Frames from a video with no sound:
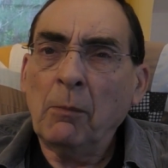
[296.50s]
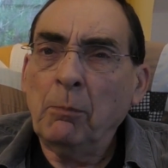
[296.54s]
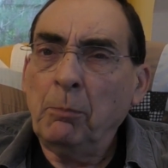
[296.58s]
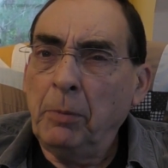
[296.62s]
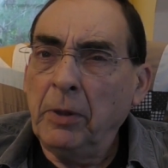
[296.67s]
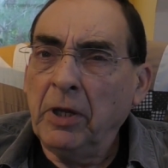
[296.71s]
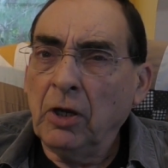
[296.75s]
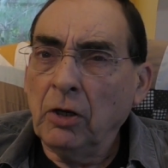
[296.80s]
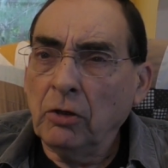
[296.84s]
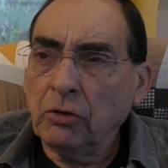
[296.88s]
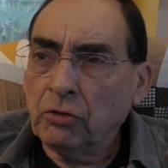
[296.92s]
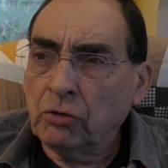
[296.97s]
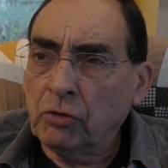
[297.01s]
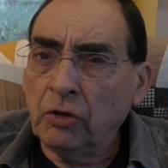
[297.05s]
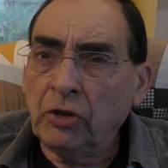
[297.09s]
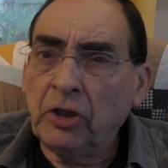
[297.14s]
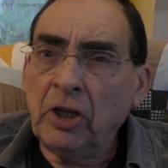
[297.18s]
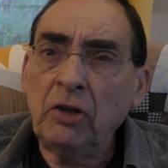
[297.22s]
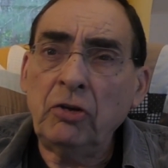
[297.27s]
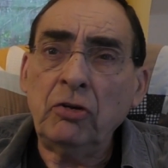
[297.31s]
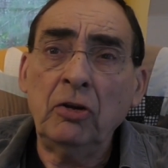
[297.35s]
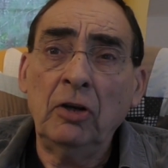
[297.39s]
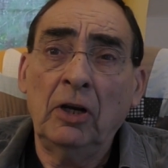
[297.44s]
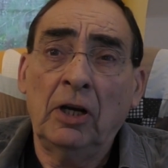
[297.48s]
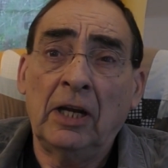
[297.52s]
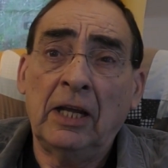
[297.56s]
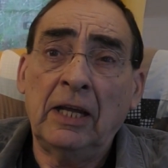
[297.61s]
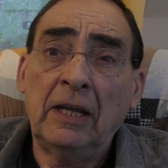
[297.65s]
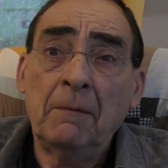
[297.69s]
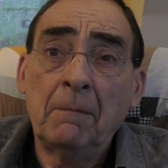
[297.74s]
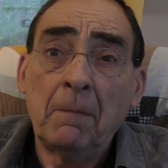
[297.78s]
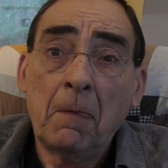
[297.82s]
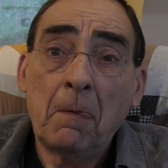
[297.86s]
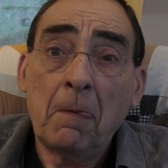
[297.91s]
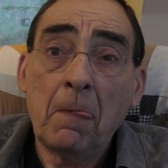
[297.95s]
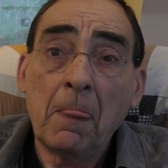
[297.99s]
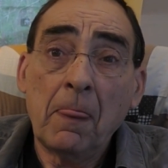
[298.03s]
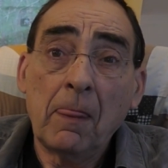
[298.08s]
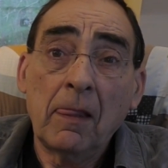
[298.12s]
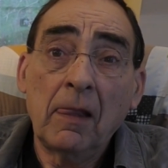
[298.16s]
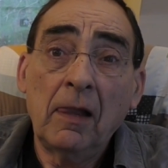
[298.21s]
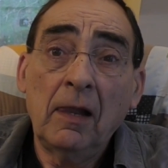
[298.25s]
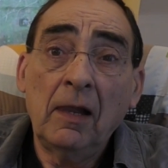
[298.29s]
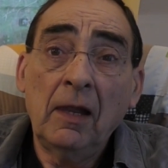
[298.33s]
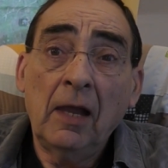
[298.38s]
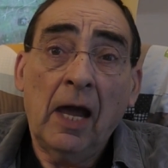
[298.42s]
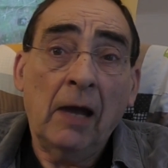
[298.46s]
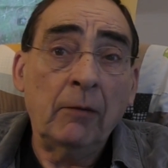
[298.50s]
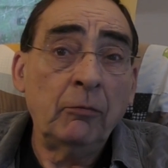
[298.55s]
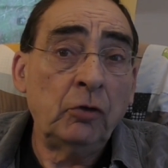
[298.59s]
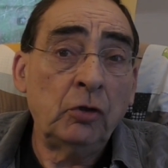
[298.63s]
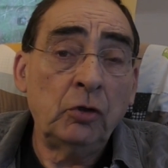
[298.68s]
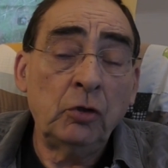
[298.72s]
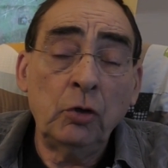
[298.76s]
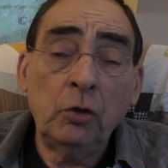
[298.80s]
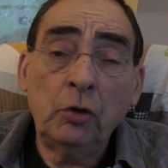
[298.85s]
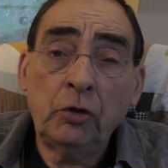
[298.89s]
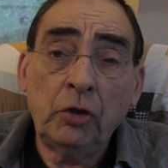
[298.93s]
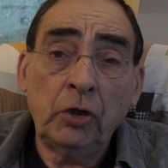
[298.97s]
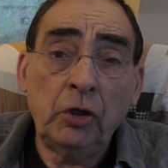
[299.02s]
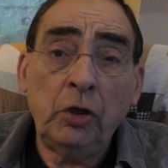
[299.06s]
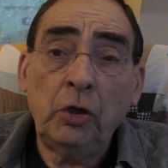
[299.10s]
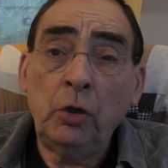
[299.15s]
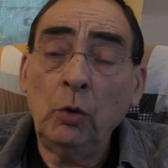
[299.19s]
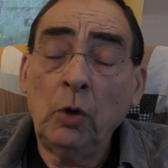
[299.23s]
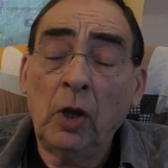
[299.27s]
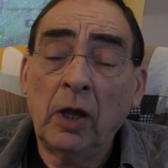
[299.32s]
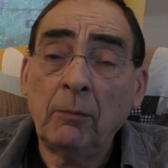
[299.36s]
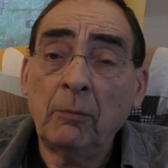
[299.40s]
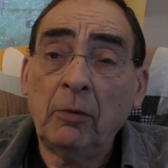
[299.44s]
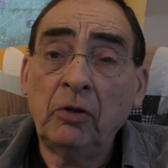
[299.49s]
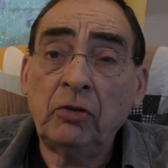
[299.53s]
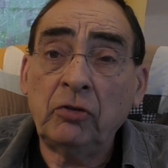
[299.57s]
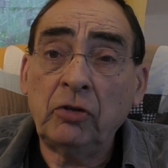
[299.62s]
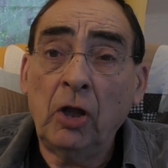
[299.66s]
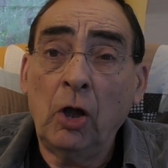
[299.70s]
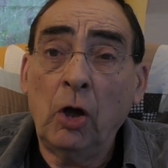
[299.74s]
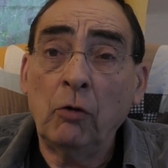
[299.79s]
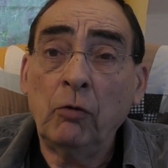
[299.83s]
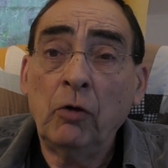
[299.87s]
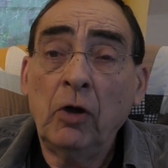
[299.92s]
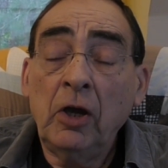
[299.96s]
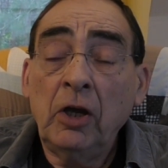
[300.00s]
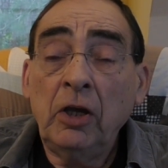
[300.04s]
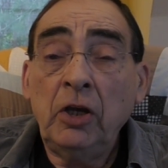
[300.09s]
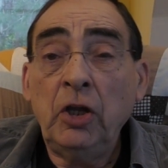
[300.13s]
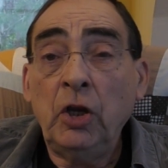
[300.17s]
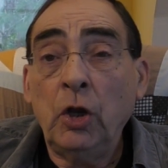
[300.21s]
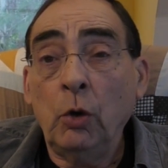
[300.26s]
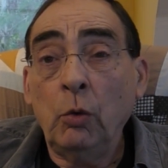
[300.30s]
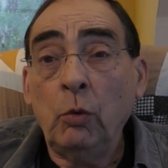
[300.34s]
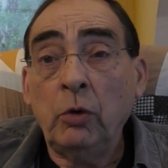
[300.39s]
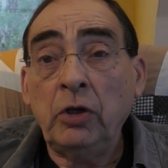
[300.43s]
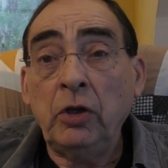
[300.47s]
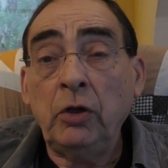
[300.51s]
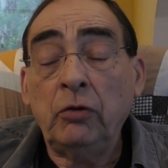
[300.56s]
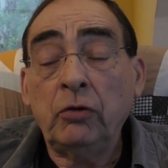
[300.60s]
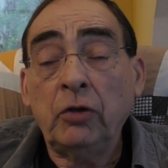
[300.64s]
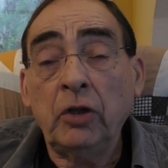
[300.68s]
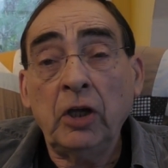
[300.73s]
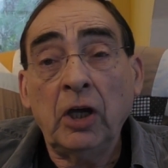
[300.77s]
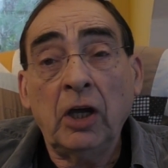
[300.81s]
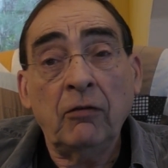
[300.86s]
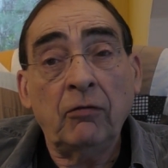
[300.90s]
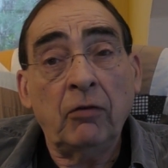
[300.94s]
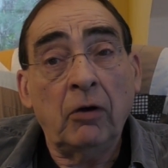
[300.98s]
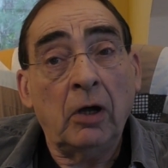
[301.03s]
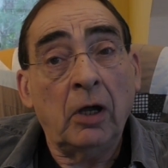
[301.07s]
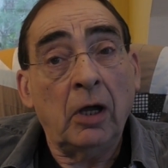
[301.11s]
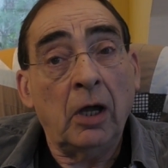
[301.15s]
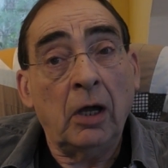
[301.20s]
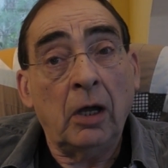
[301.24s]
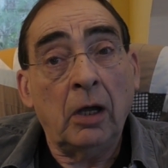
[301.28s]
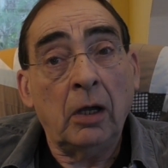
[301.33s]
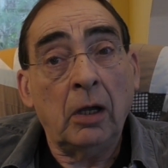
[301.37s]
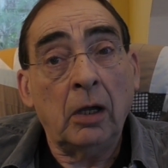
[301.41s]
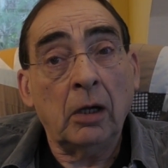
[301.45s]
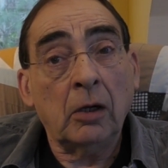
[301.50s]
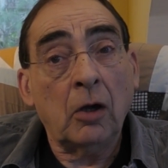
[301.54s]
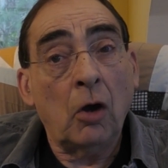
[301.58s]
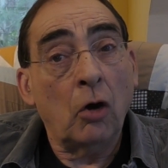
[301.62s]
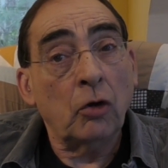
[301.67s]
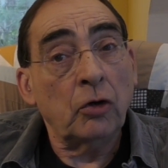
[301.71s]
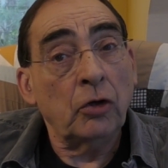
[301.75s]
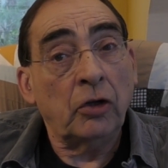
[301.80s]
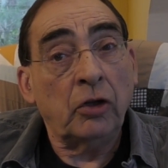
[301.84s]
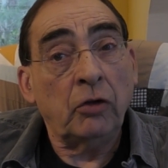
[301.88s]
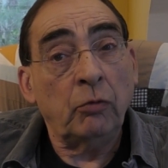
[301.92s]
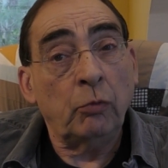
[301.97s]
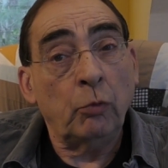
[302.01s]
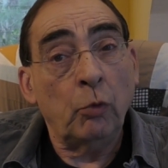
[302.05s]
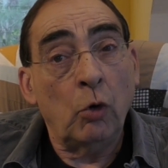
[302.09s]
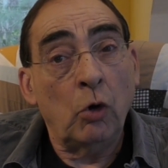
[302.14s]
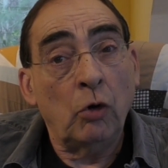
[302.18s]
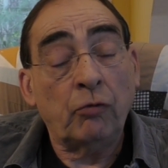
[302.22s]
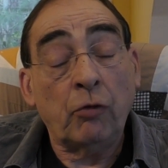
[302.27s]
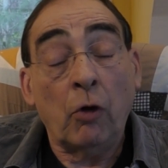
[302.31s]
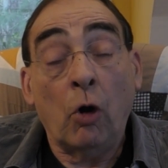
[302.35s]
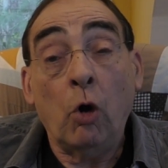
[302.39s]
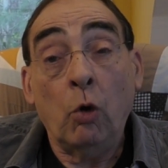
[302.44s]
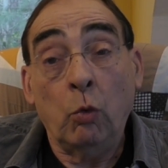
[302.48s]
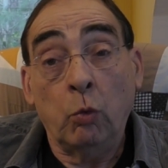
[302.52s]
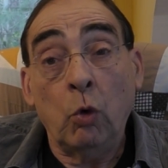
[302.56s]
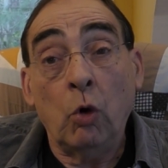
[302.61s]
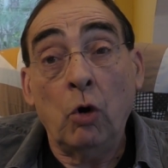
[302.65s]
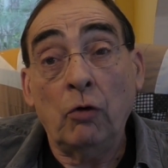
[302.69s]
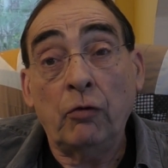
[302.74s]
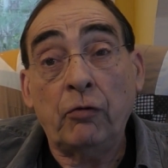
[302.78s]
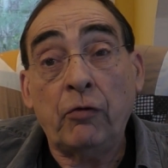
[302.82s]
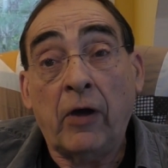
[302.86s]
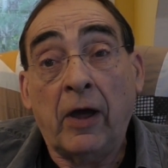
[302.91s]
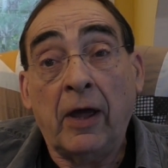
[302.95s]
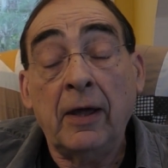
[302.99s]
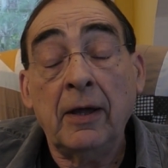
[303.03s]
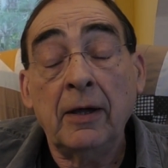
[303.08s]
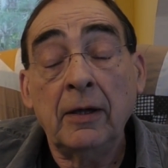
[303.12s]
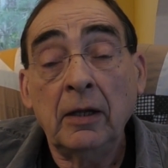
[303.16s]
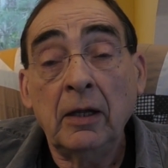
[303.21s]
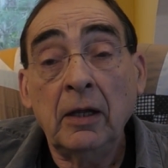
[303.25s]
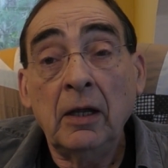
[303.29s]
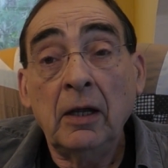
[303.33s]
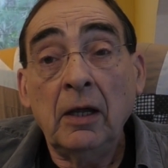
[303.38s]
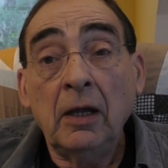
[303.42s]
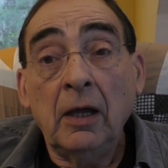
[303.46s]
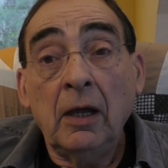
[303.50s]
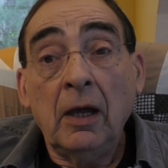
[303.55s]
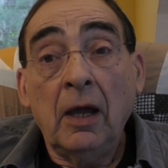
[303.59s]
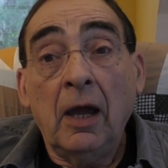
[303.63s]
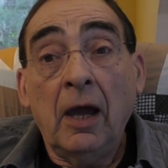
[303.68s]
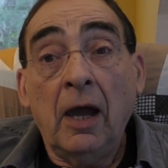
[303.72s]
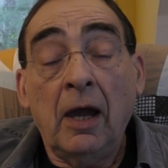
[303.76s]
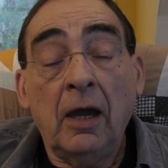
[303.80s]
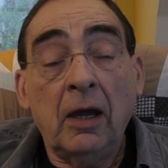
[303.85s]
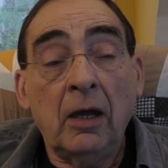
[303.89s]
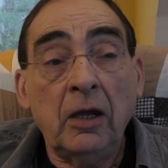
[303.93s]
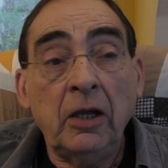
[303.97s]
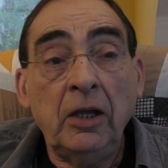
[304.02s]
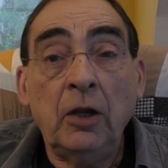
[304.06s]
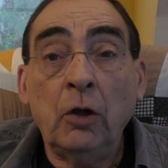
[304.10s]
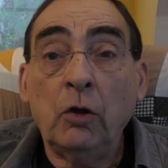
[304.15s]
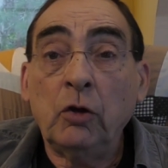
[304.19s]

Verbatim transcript: because traditionally, I'm sure that you, like myself, you know, when you think of a, a cognitive warfare or warfare, uh, you